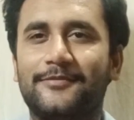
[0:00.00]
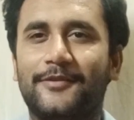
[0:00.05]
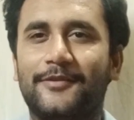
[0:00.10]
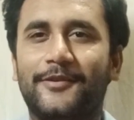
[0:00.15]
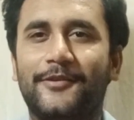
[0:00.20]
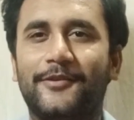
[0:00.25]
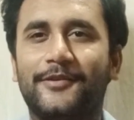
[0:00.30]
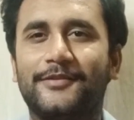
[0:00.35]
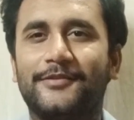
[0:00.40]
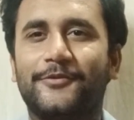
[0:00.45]

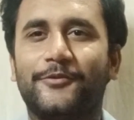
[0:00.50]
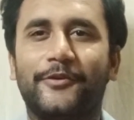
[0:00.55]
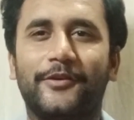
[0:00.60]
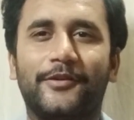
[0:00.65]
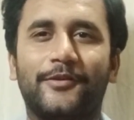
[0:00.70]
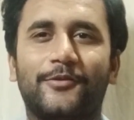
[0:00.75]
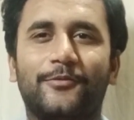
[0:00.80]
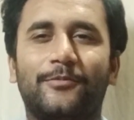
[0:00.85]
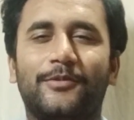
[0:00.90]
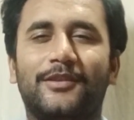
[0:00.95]
video is
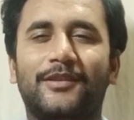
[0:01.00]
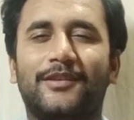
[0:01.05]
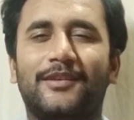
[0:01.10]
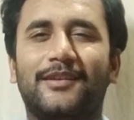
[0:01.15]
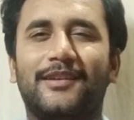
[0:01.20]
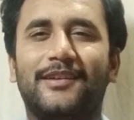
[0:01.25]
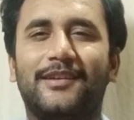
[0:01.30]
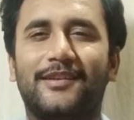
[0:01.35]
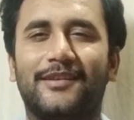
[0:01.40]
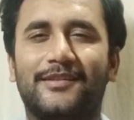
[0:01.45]
going to be the
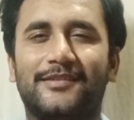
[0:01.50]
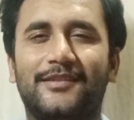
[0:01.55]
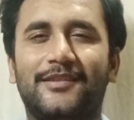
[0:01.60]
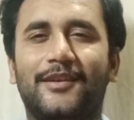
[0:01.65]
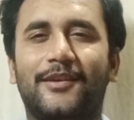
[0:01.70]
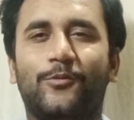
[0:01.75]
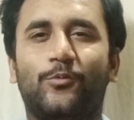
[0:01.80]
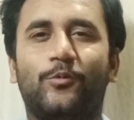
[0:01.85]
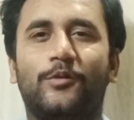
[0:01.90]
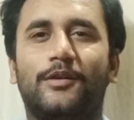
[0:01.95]

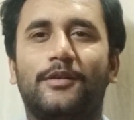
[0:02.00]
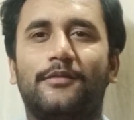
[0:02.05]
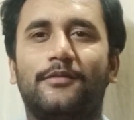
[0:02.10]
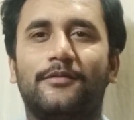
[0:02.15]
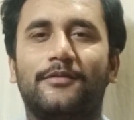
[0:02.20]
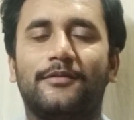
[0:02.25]
interesting one